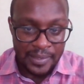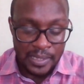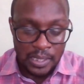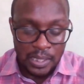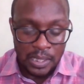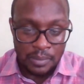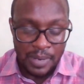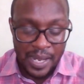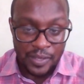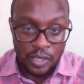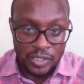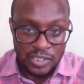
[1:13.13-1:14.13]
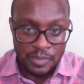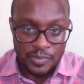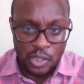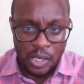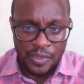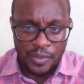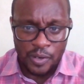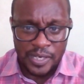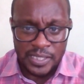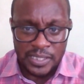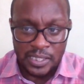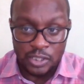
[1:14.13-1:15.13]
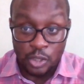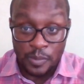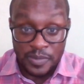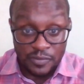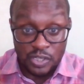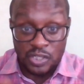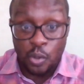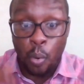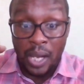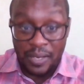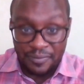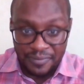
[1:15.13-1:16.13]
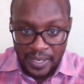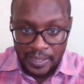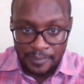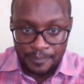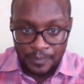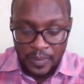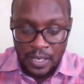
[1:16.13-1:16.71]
the customs authority in terms of just qualifying,